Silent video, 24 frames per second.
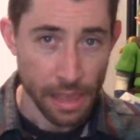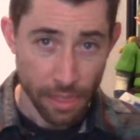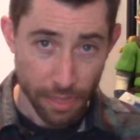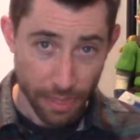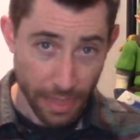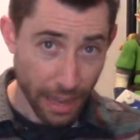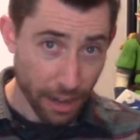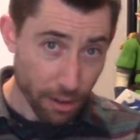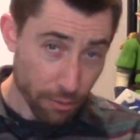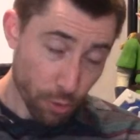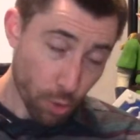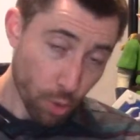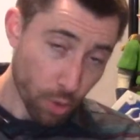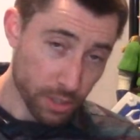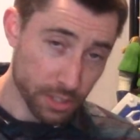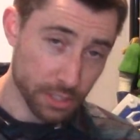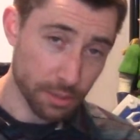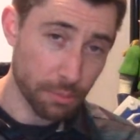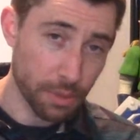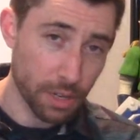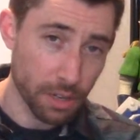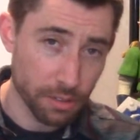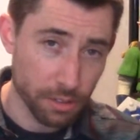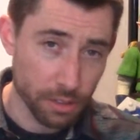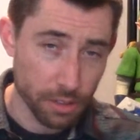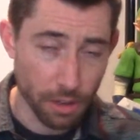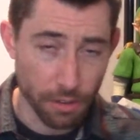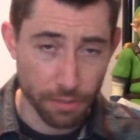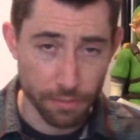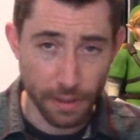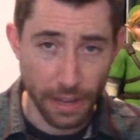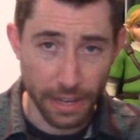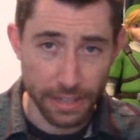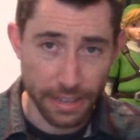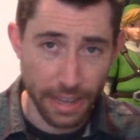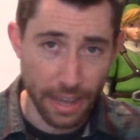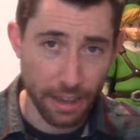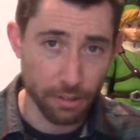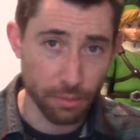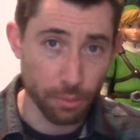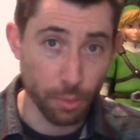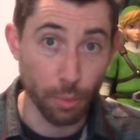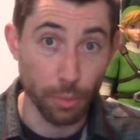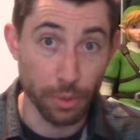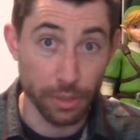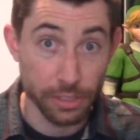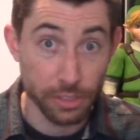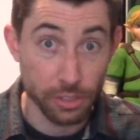That, of course, I'm going to find out
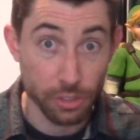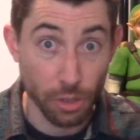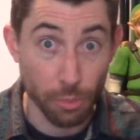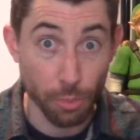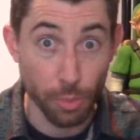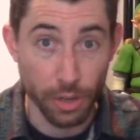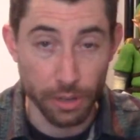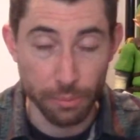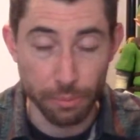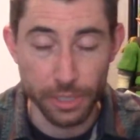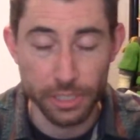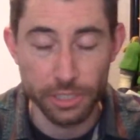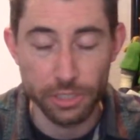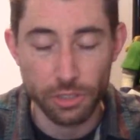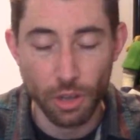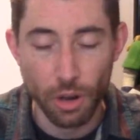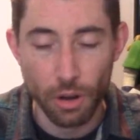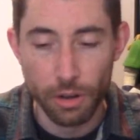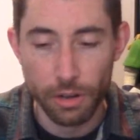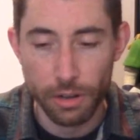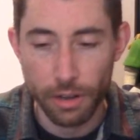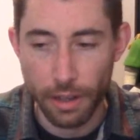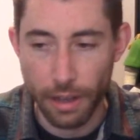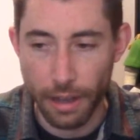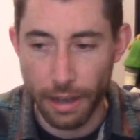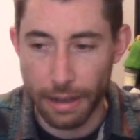when we start.